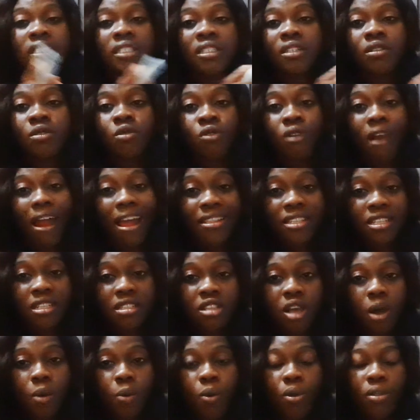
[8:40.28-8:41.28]
write it
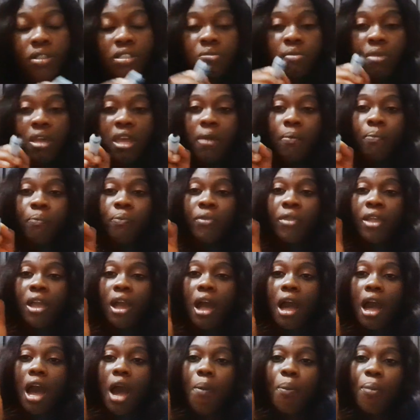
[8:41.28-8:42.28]
up with me.
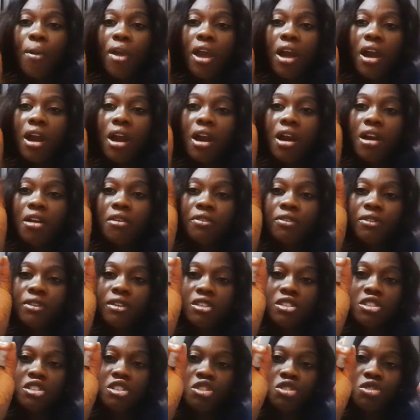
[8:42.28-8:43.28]
Up curve,
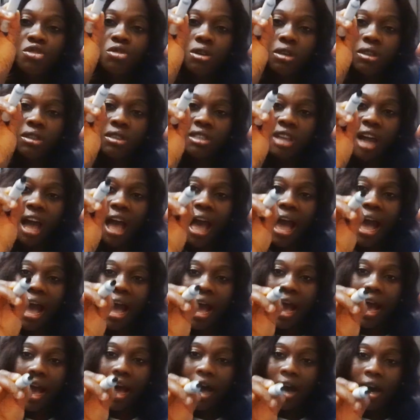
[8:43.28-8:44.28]
stroke
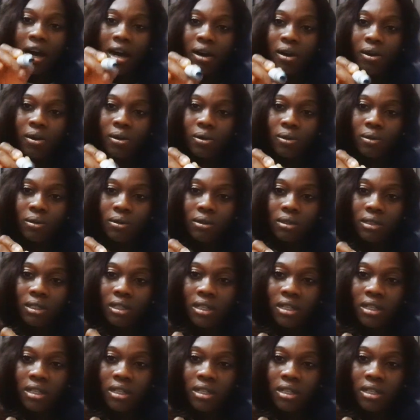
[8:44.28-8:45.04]
down,